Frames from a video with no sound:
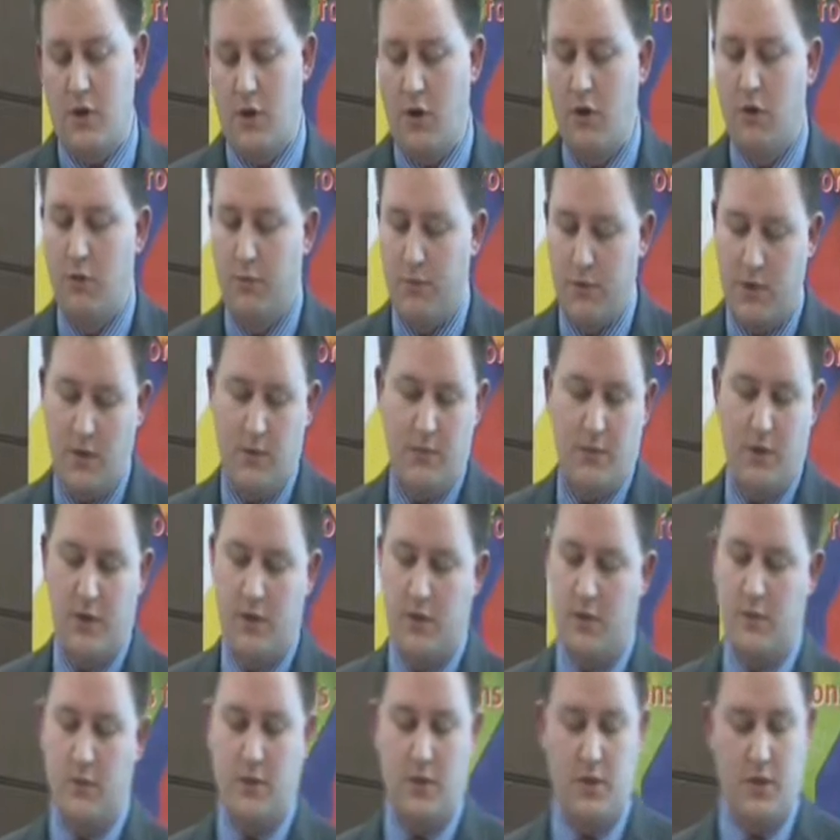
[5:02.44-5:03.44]
all primary
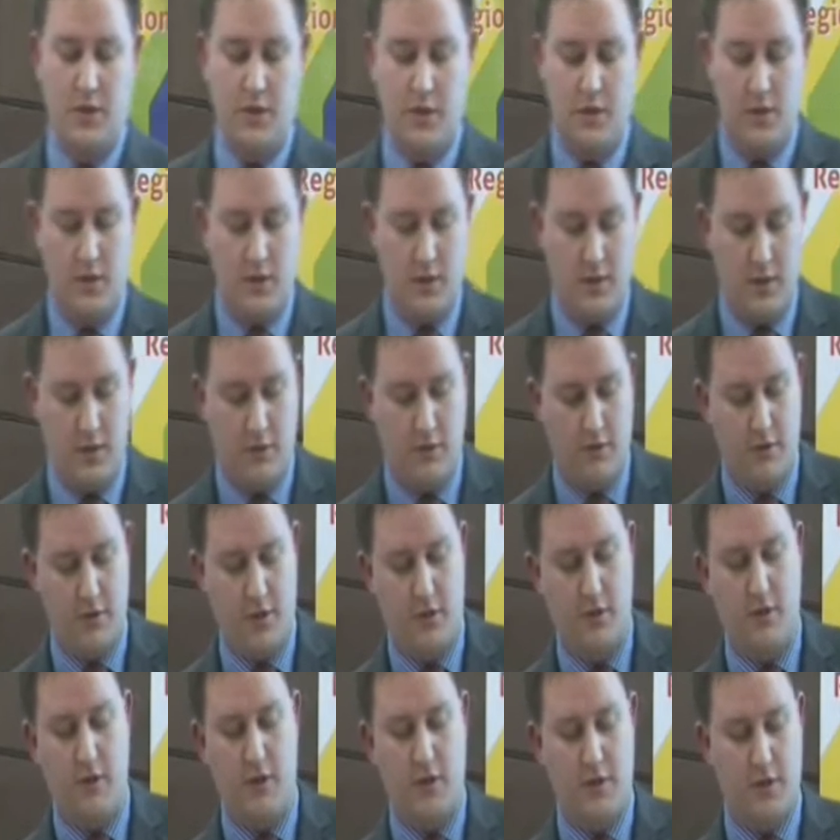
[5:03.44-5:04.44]
community health
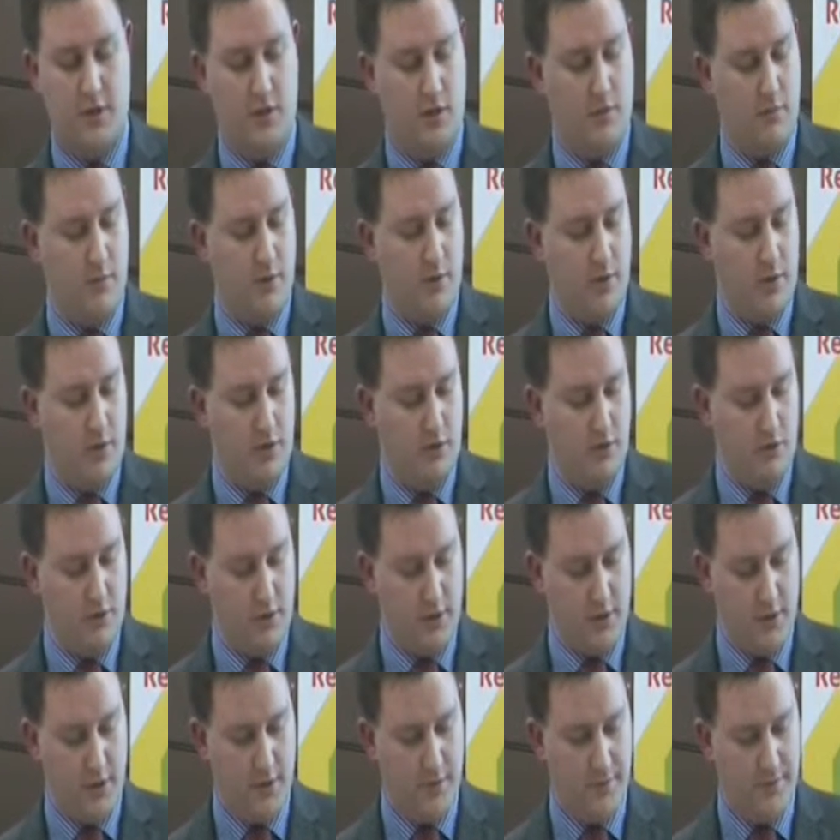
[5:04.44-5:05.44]
care and some
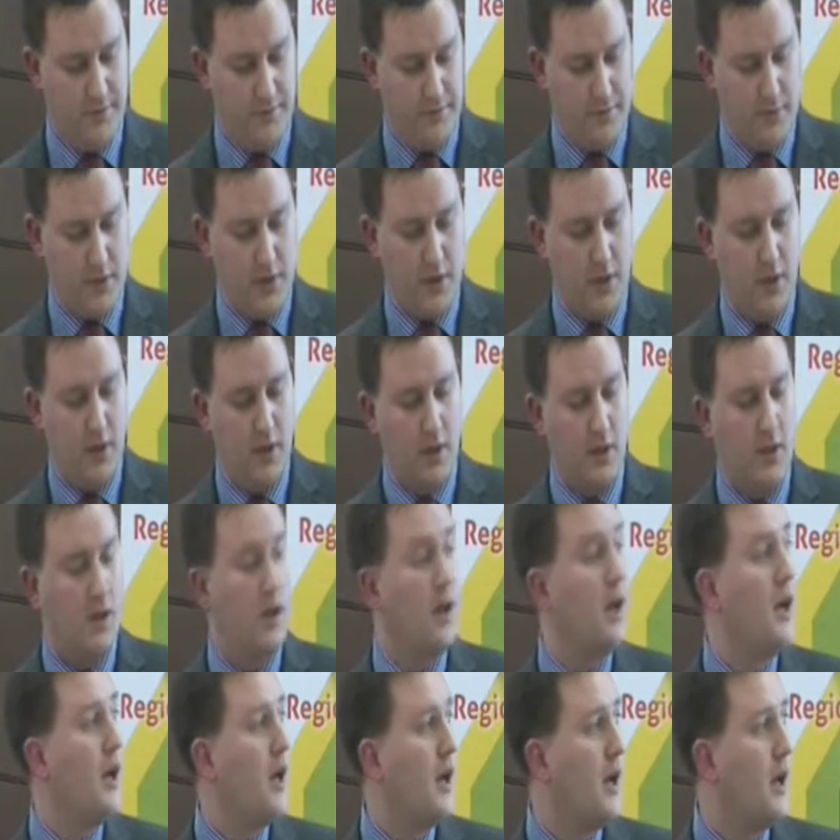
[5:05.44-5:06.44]
acute care.
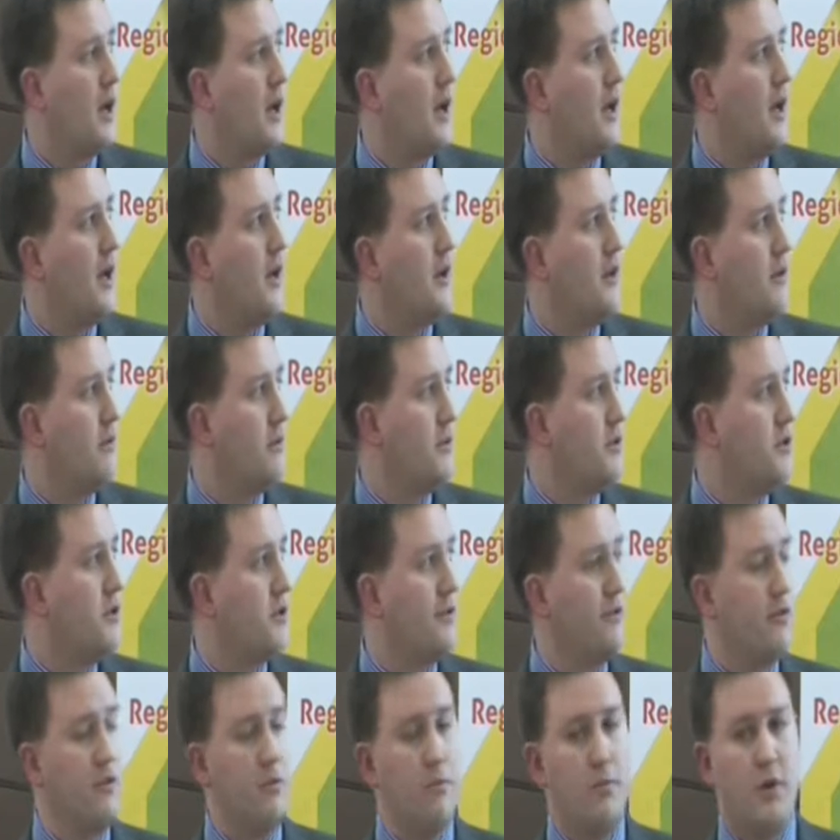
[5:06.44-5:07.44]
and it will be
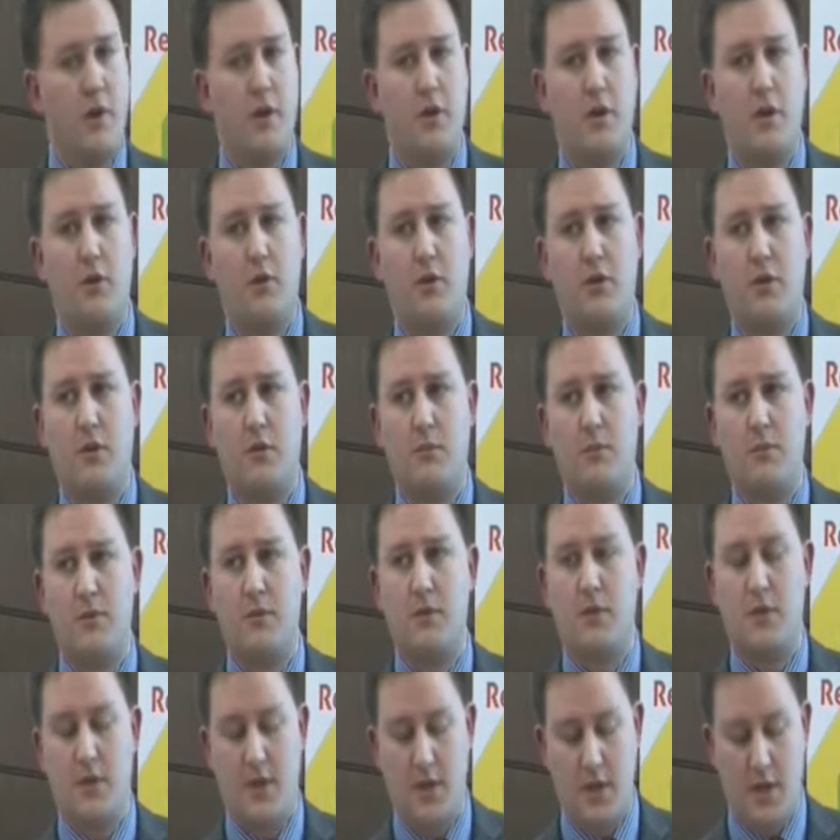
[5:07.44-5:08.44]
driven by
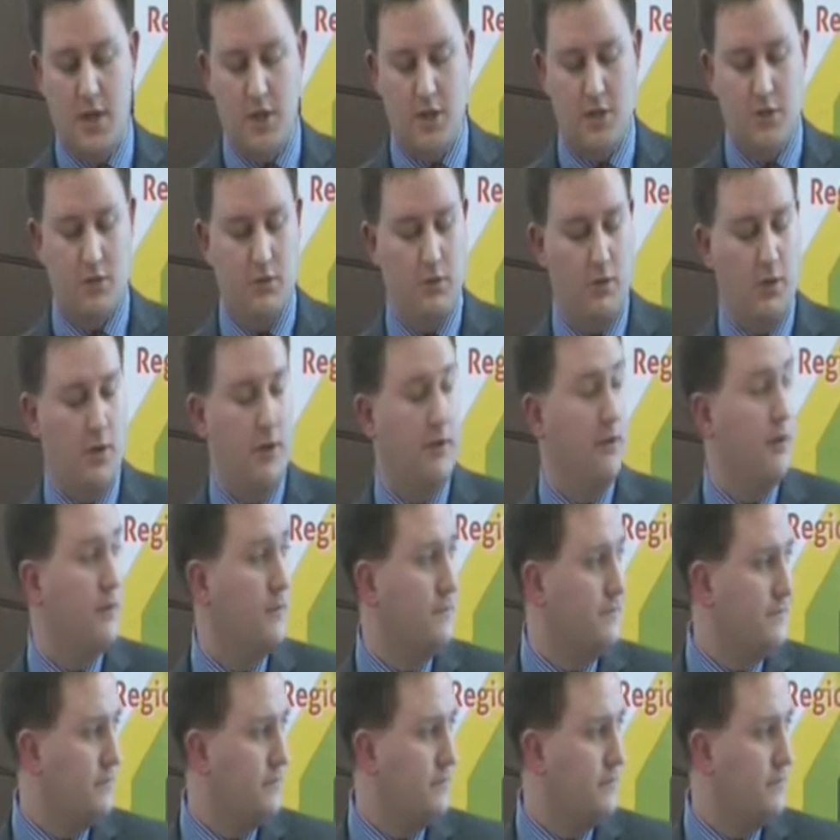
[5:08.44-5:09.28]
outcomes at a national level.